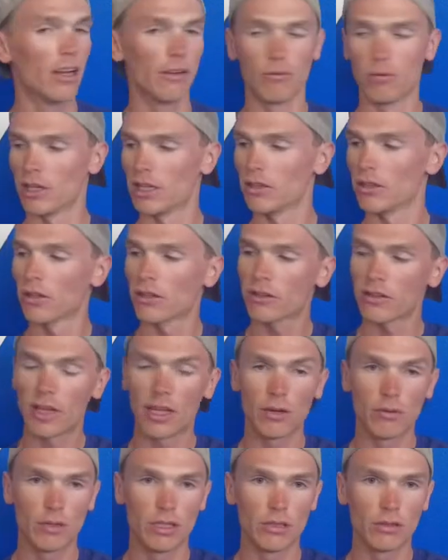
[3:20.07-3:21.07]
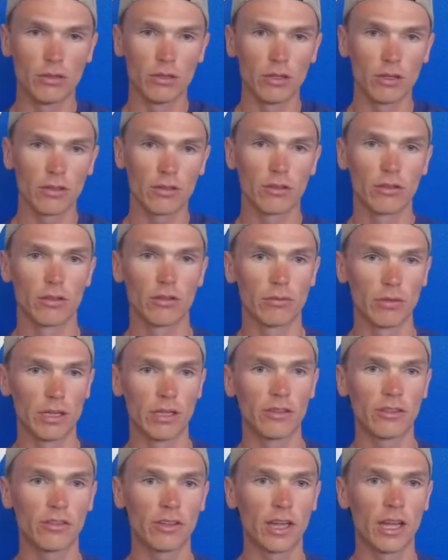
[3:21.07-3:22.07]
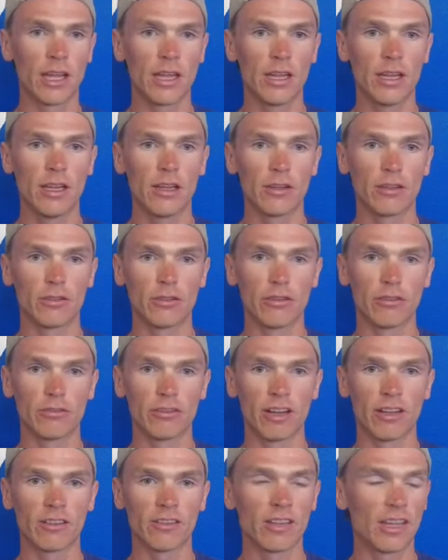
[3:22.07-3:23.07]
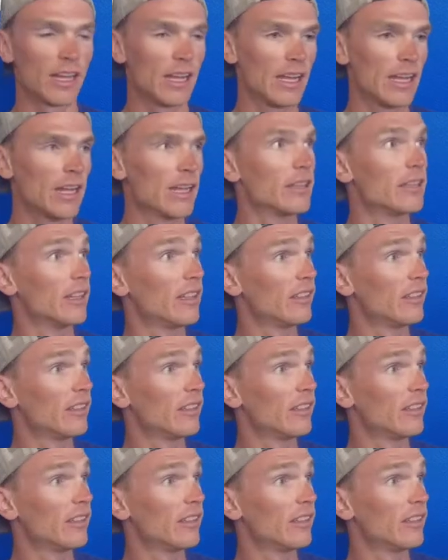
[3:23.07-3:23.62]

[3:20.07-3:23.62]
of what it looks like when you look through the rear sight, through the front sight.